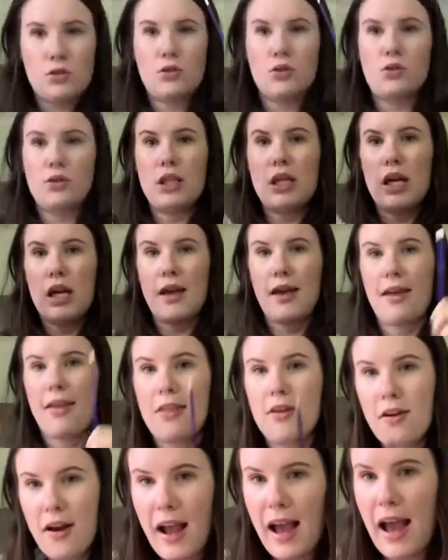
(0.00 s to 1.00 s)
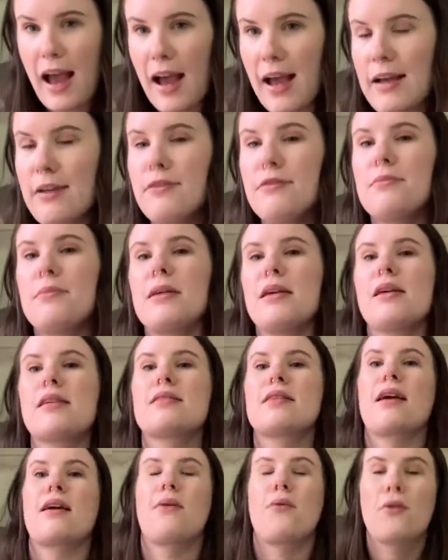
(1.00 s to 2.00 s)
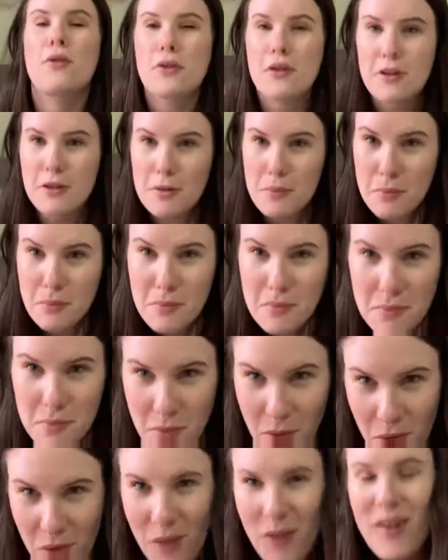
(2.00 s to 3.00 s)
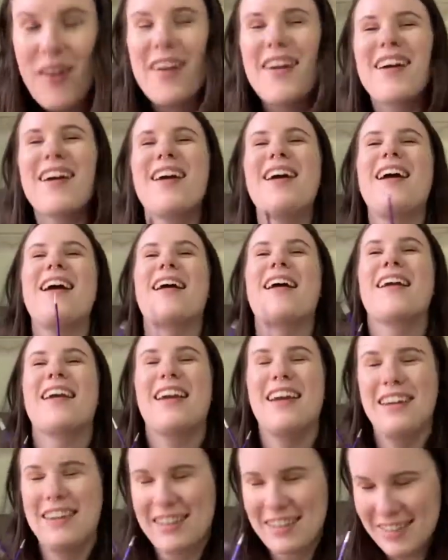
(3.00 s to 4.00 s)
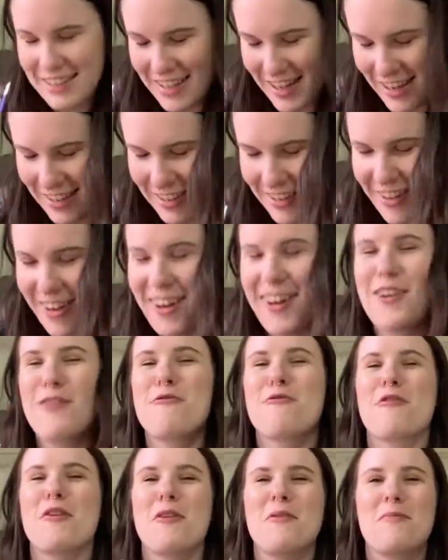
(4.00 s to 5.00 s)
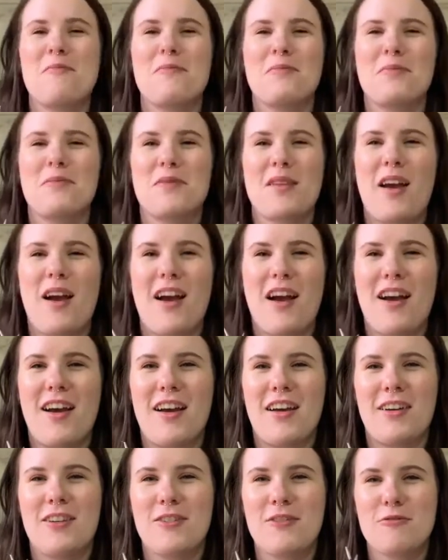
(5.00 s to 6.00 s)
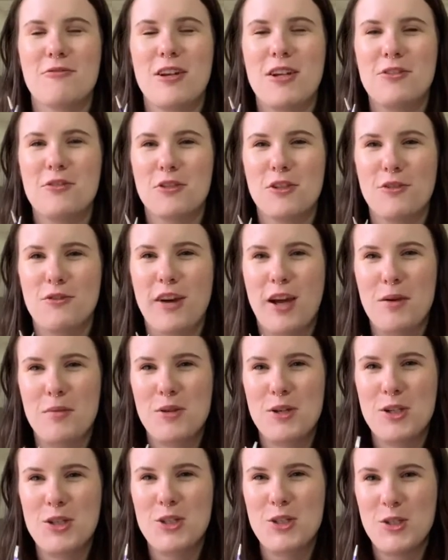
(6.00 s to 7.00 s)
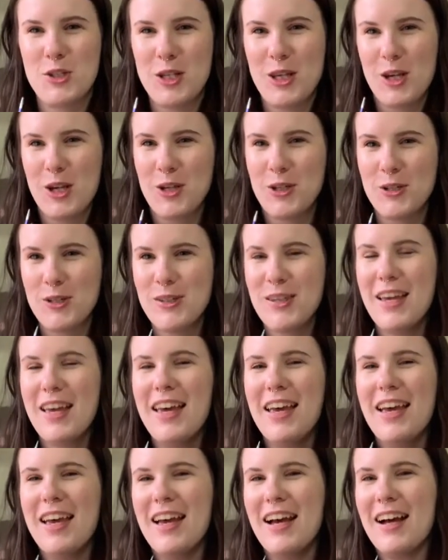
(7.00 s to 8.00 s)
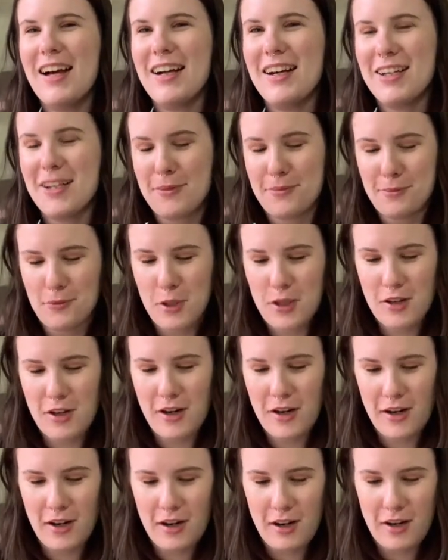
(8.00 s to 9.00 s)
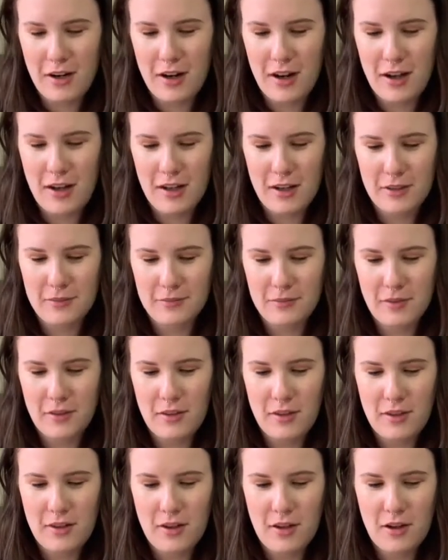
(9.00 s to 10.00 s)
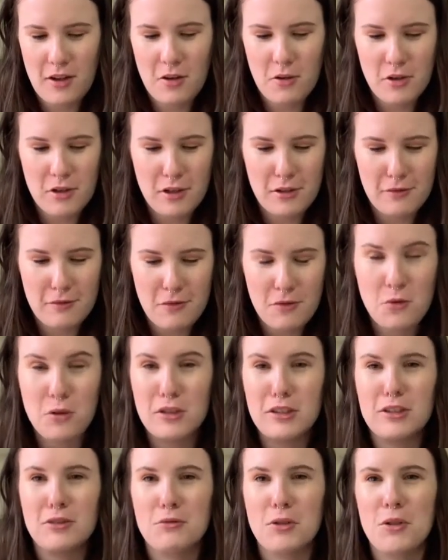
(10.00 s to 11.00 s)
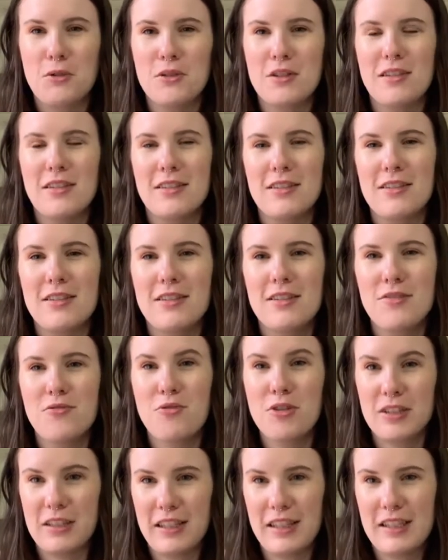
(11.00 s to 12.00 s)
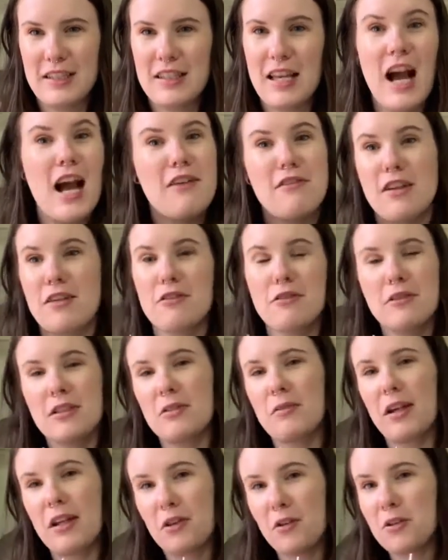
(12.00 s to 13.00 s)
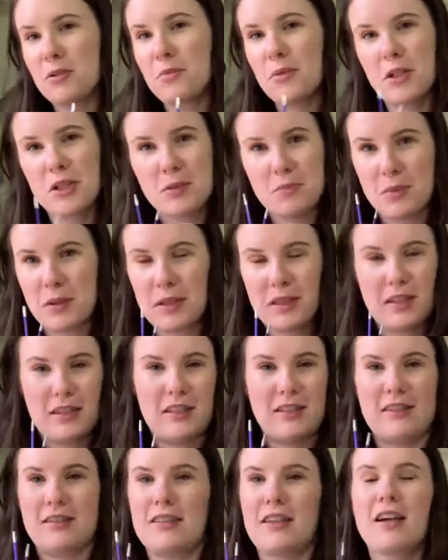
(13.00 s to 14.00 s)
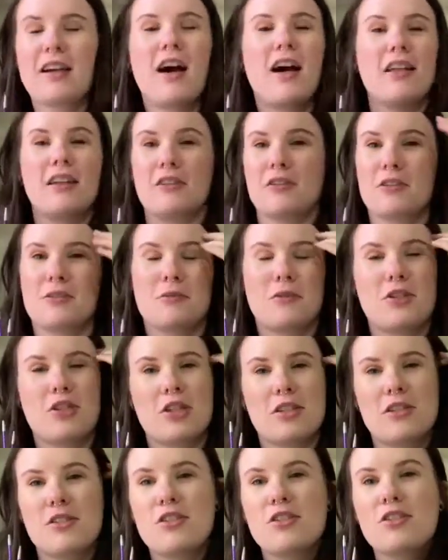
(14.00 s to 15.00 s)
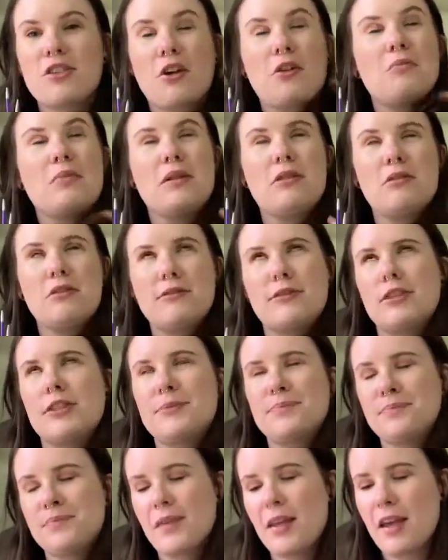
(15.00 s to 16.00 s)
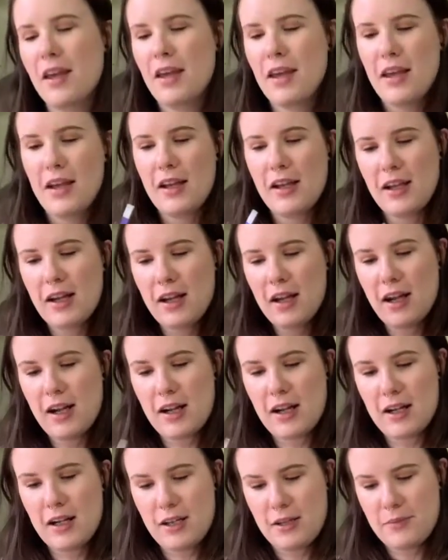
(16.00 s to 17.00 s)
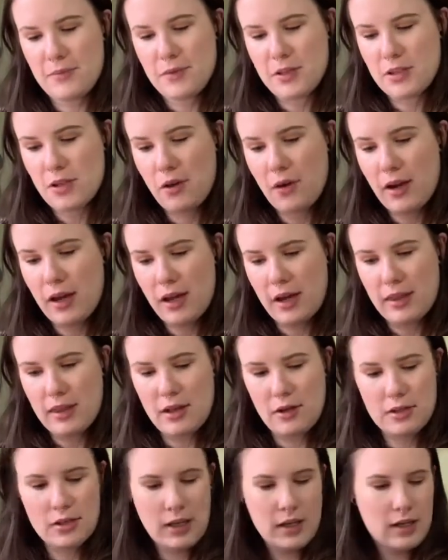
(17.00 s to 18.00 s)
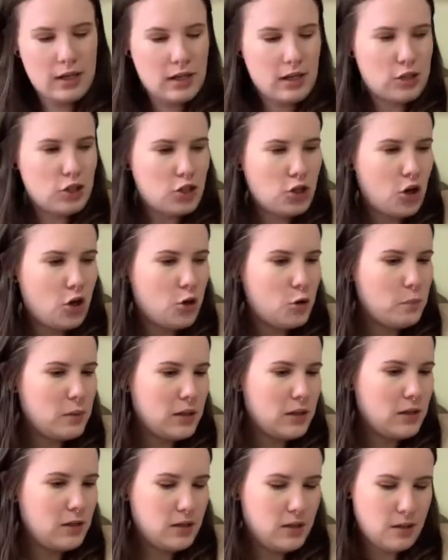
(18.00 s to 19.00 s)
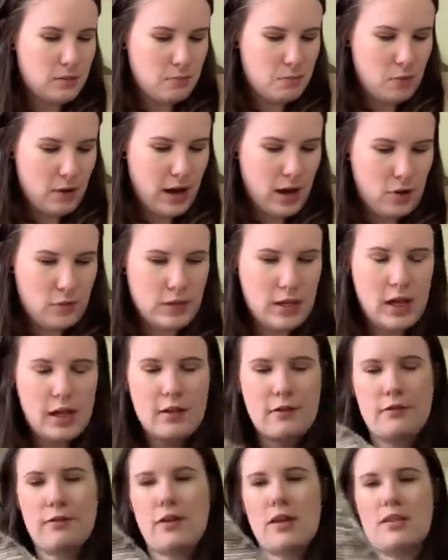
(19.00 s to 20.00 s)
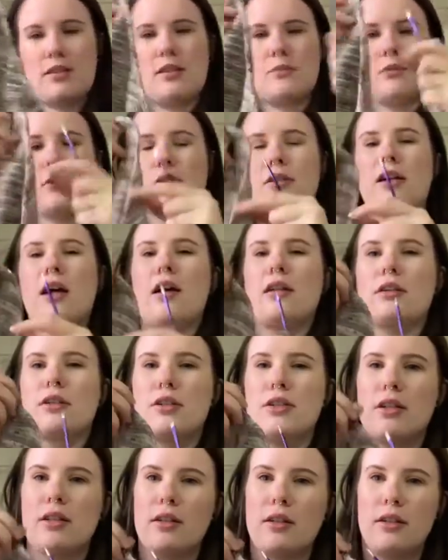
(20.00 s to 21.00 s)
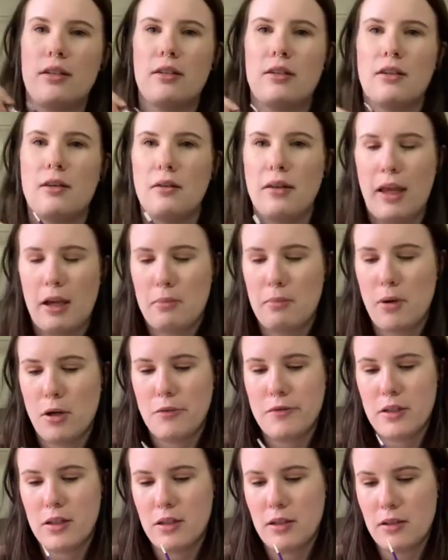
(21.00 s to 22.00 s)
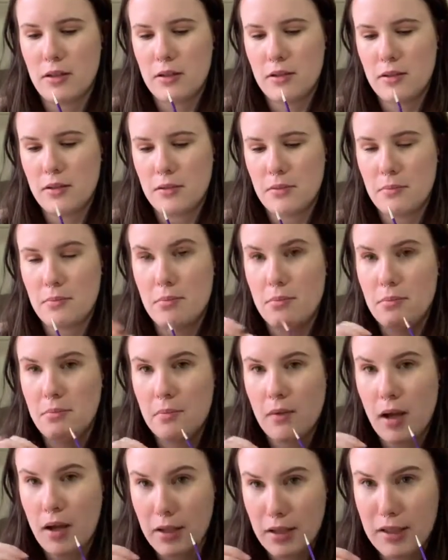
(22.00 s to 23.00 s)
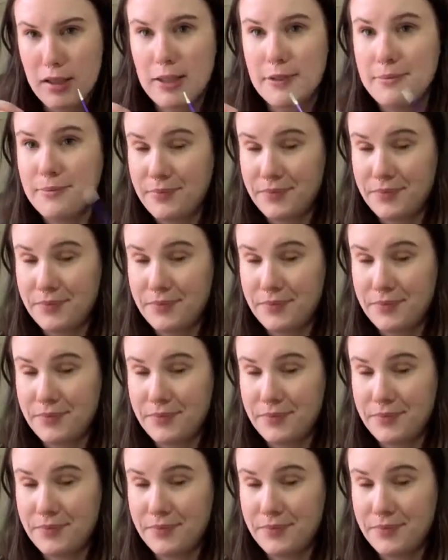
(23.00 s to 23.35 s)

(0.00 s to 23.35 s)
do the other half because I ordered more indie dyed yarn from uh, Red Door Fiber Studios um, with her um, A Court of Thorn and Roses release. I've never really read those books, but the, the colors were just so beautiful. Um, so I, there's like a taupey brown, kind of a similar color to the, the like Moby color